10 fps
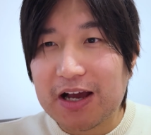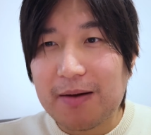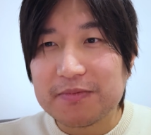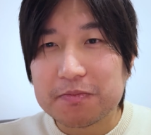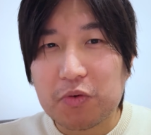
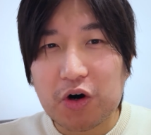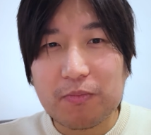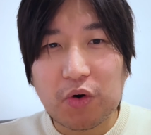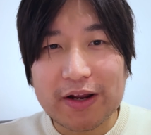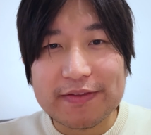becomes
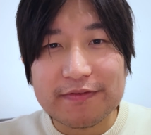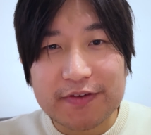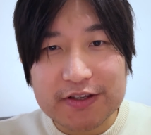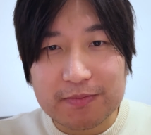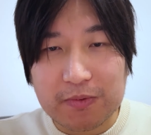more and more
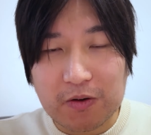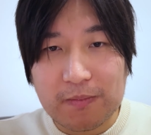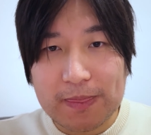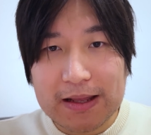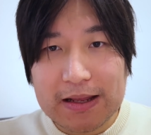invisible.